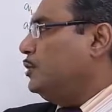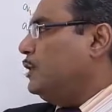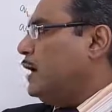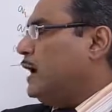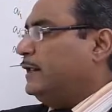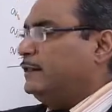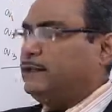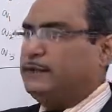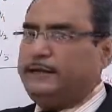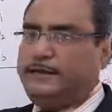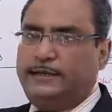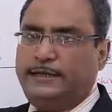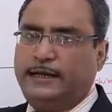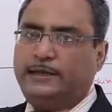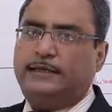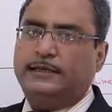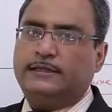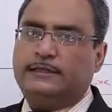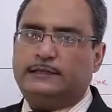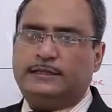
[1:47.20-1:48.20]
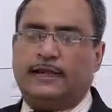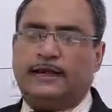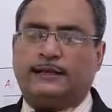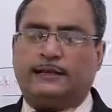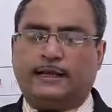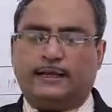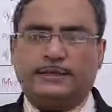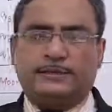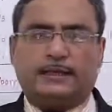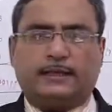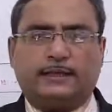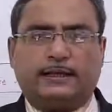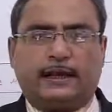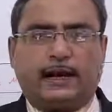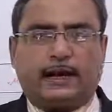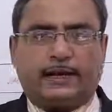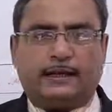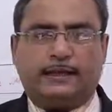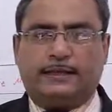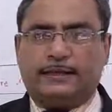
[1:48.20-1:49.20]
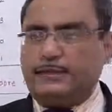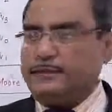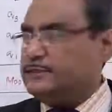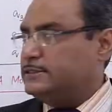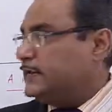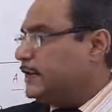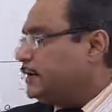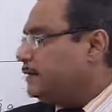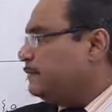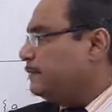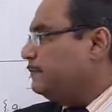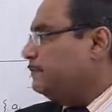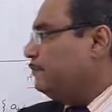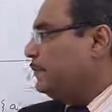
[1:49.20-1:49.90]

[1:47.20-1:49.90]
at the tth instant that is at the current instant